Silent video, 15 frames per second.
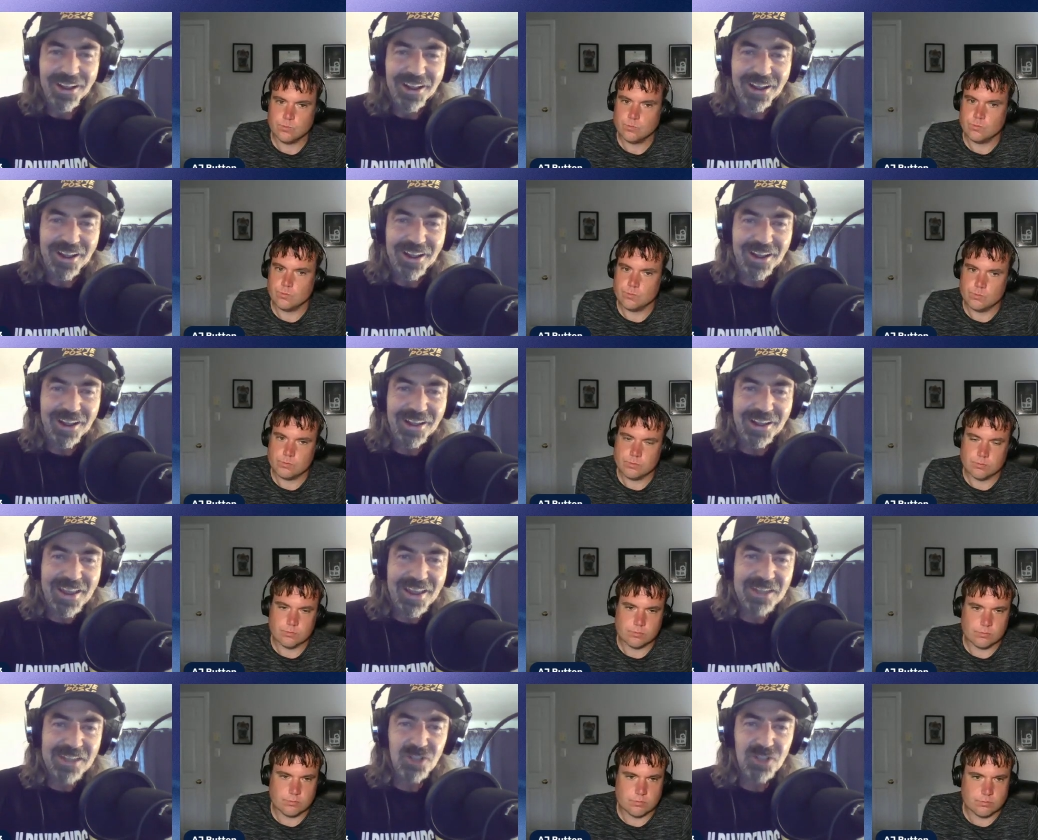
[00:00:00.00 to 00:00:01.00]
Speaker 1: uh,
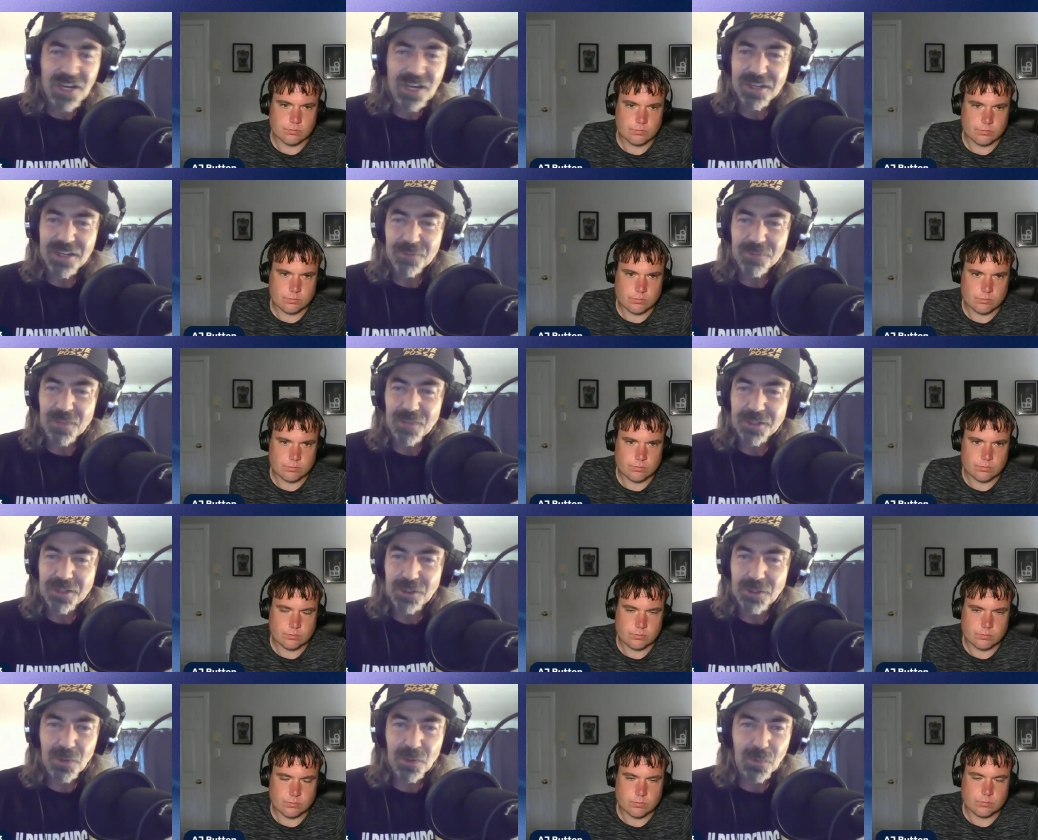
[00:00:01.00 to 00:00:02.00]
A J,
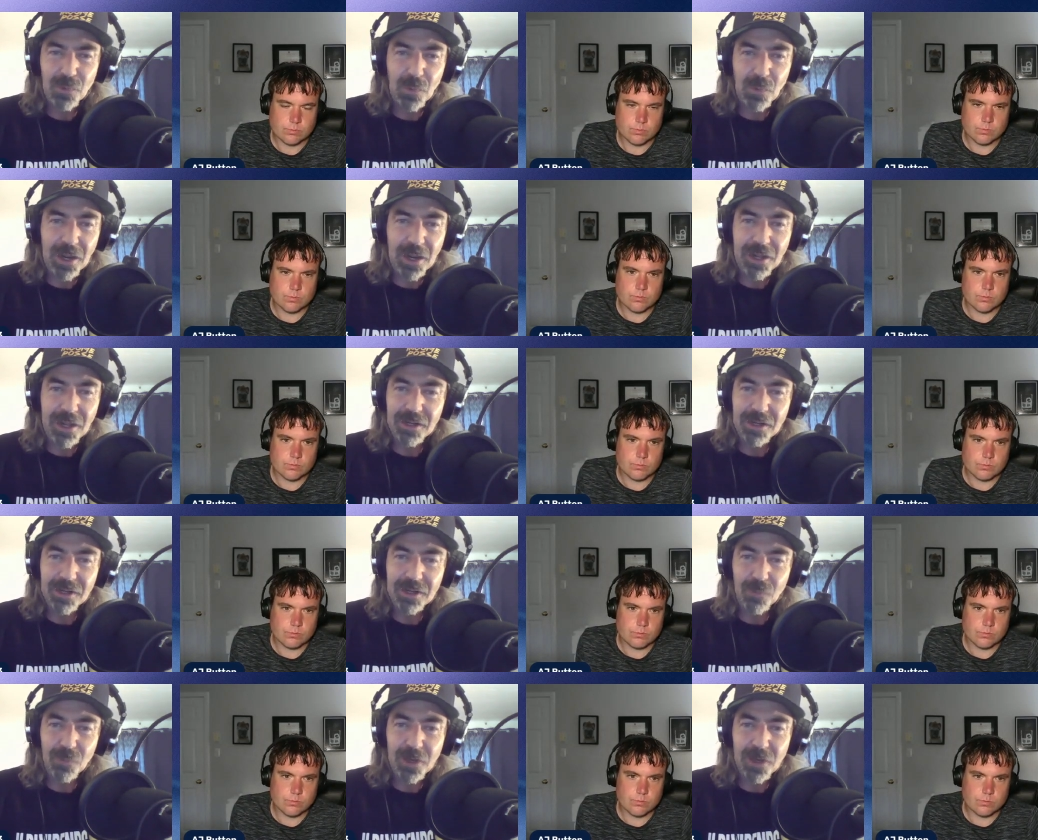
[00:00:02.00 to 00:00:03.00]
so... Uh,
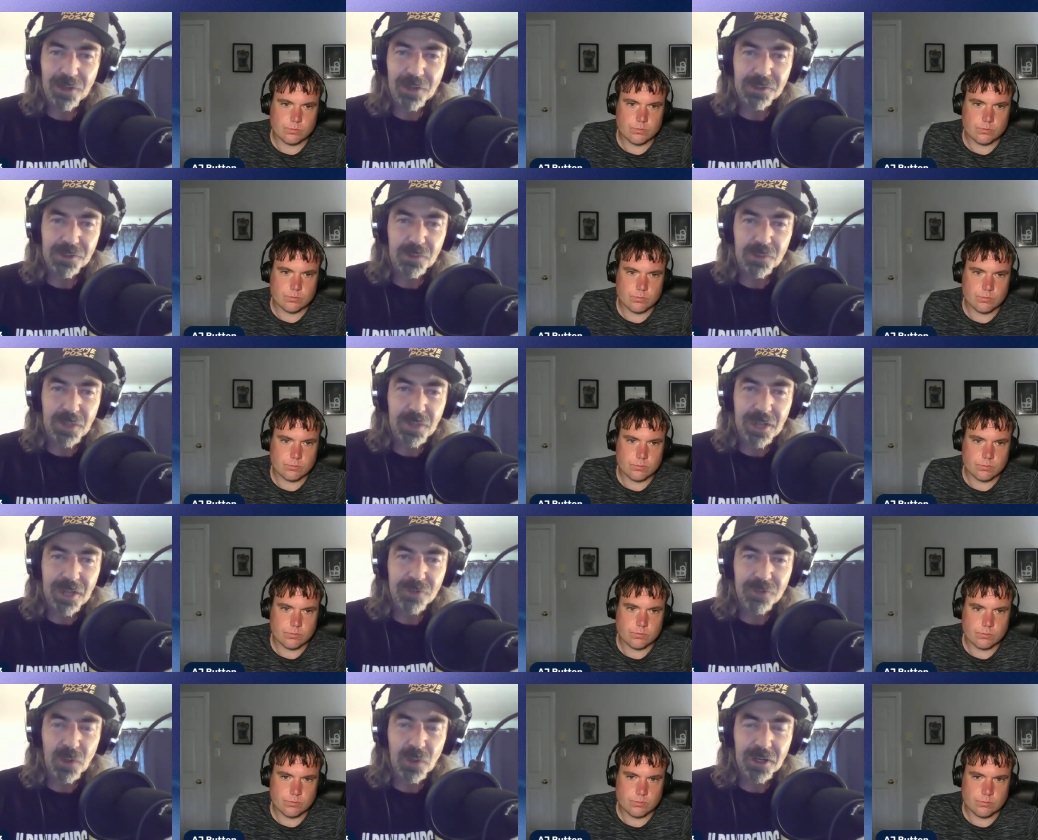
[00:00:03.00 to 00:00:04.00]
What else do we
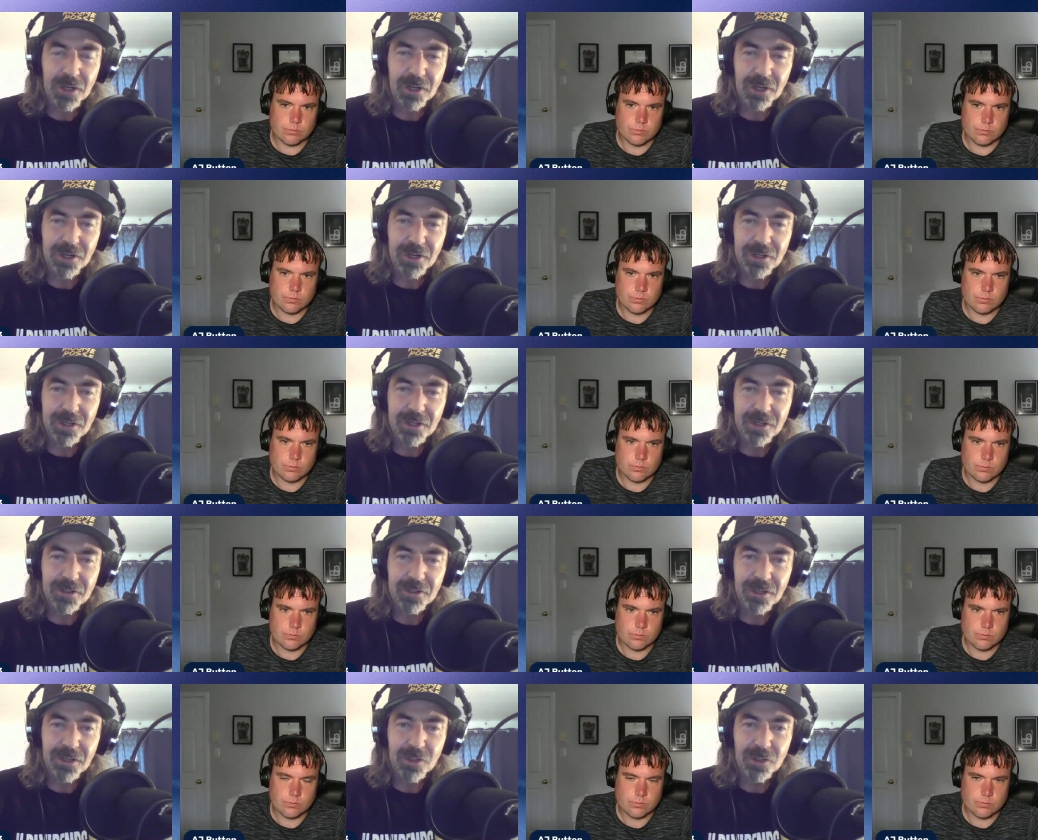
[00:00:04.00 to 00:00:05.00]
have going on
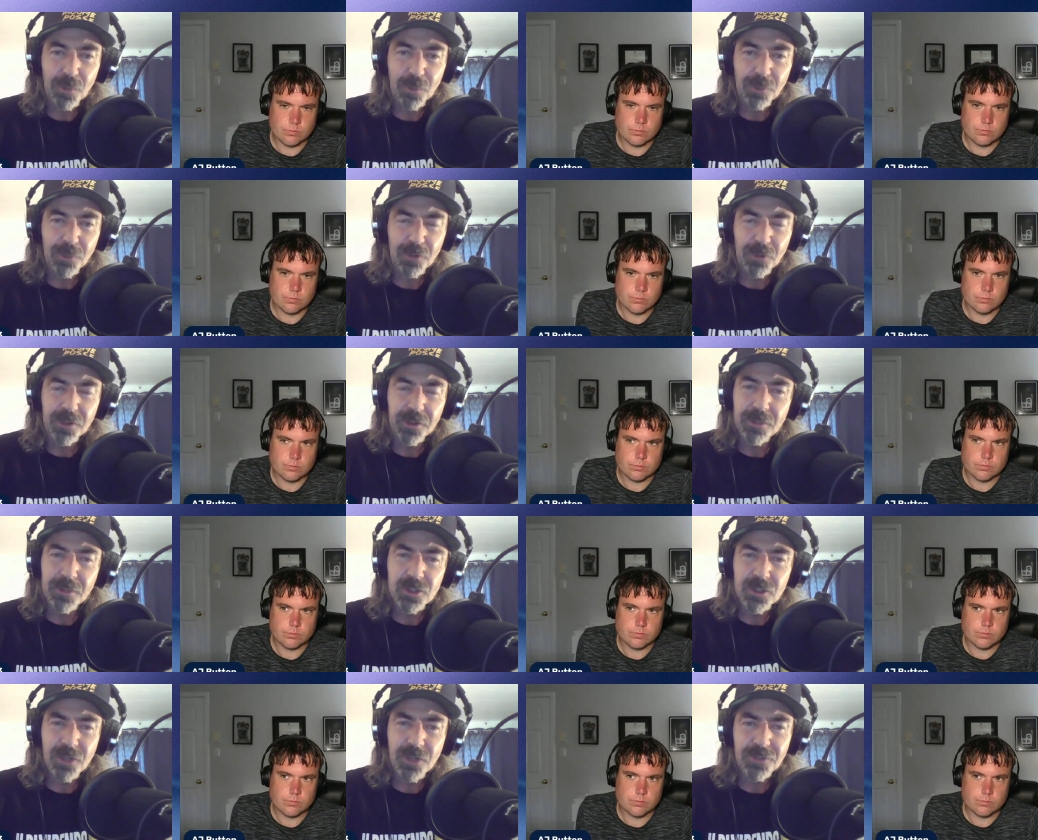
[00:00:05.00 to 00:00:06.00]
in, in your portfolio? You
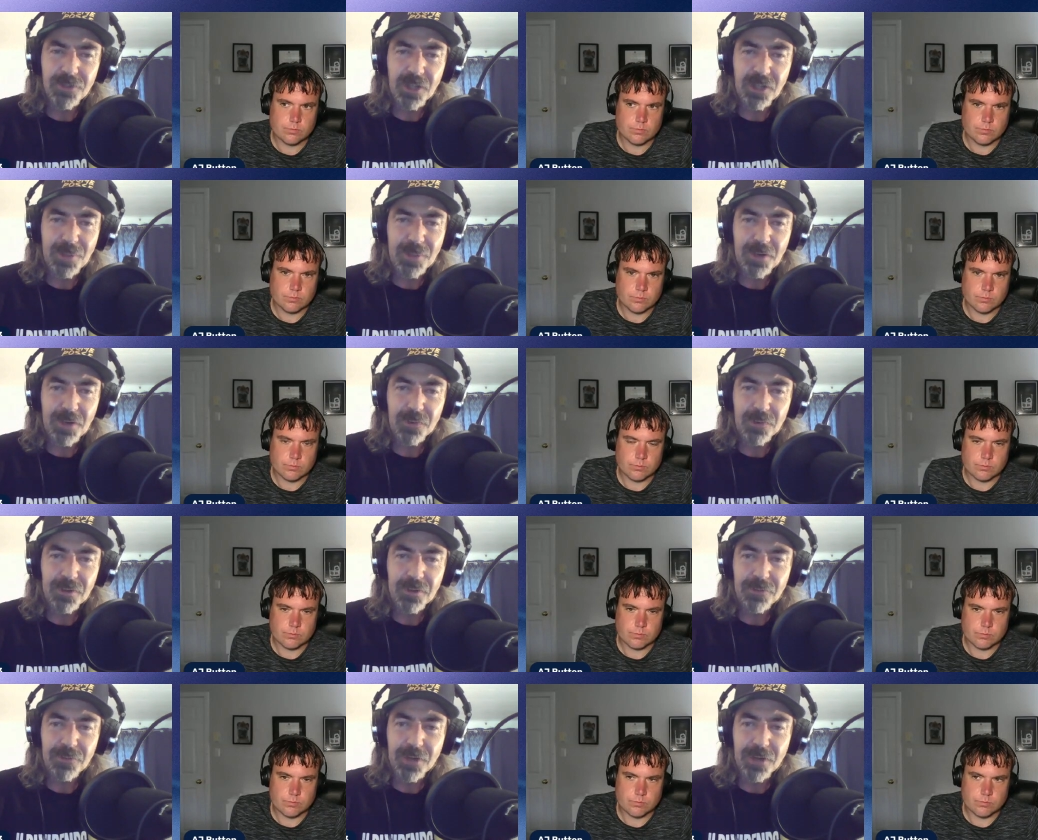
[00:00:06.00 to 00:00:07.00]
mentioned off the top how
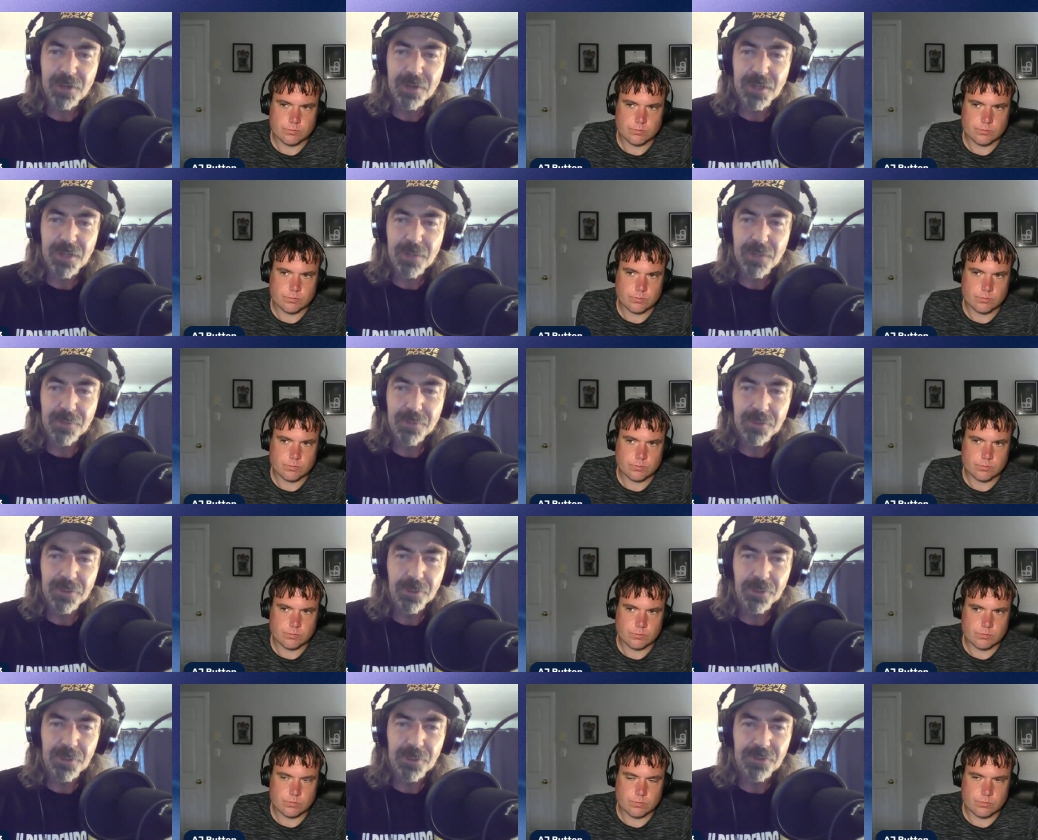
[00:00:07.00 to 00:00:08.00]
you've kind of become a
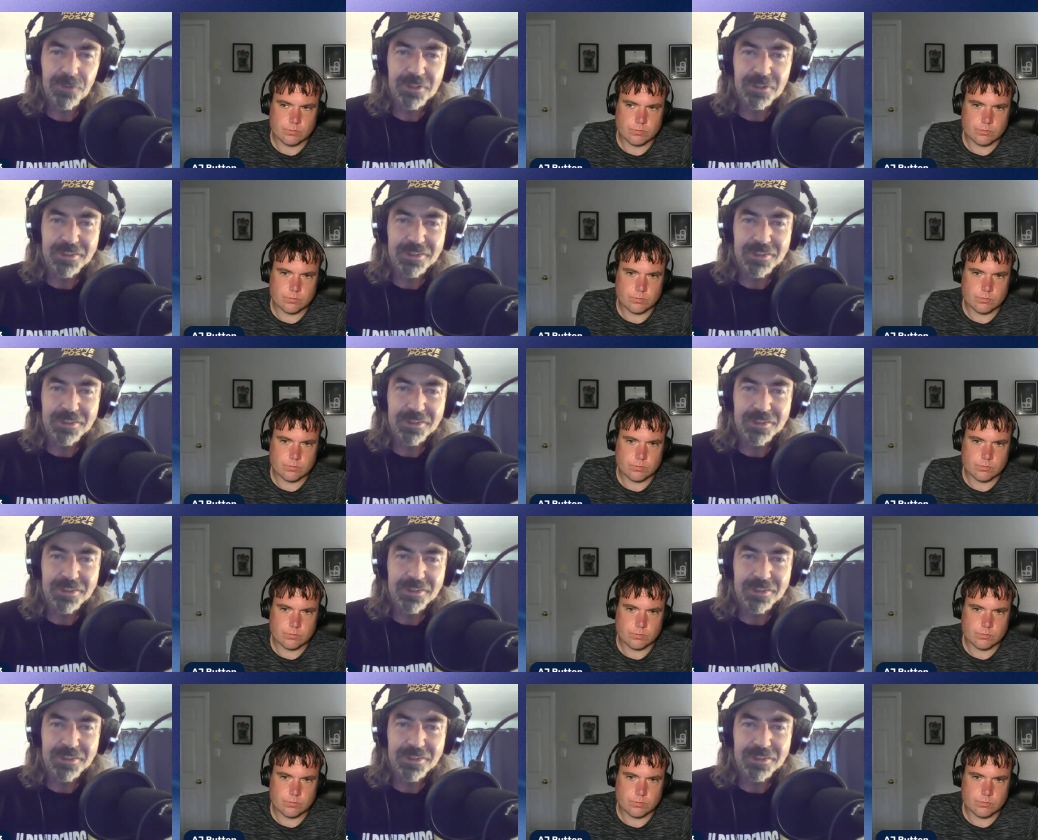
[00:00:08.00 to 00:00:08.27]
little bit of a